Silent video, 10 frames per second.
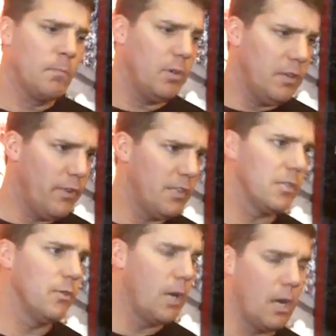But
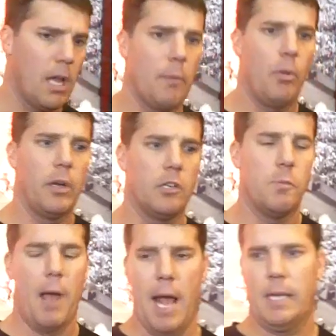defensively, we've got a lot of
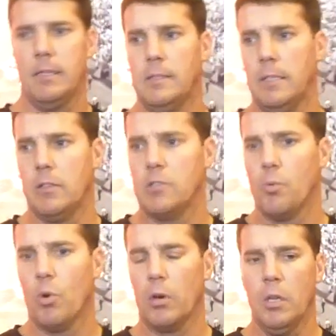players back, and
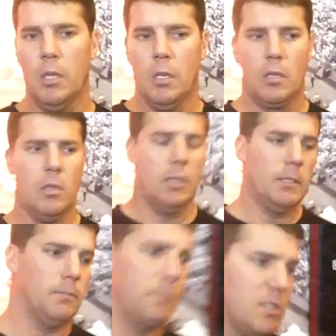there's more
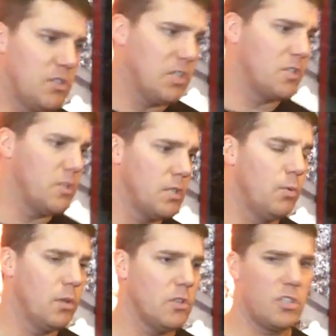
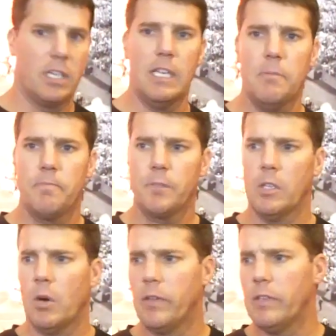consistency with the scheme,
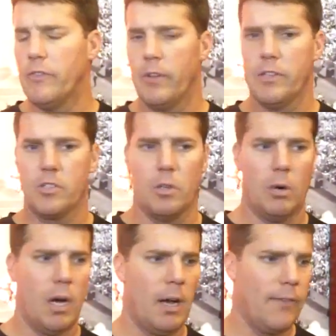on defense.
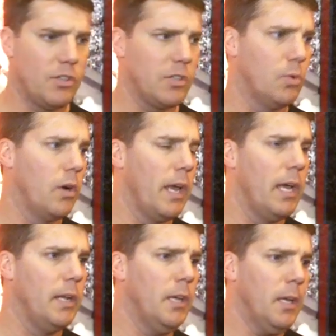So obviously, we're
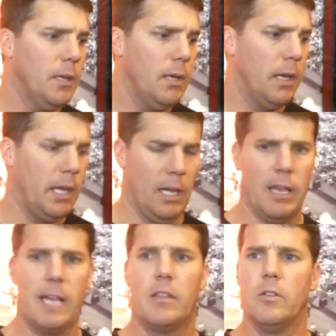ahead, and I
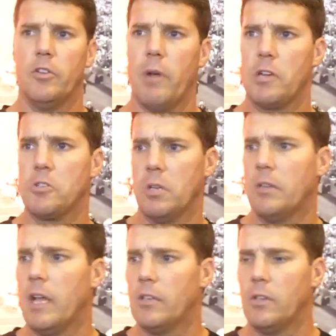like the direction
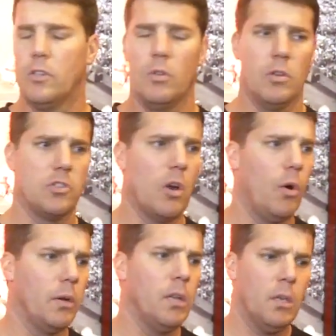that unit is
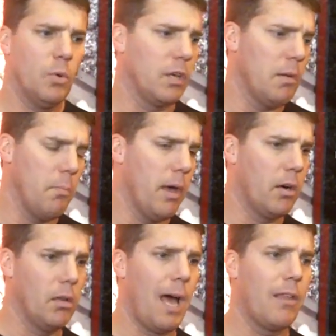going. We're getting
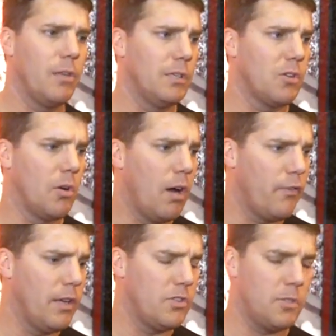better at a lot of things on
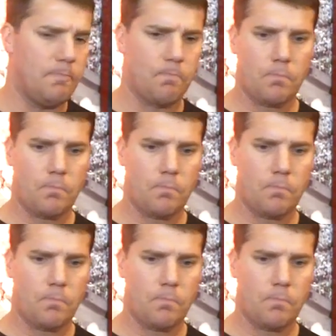offense.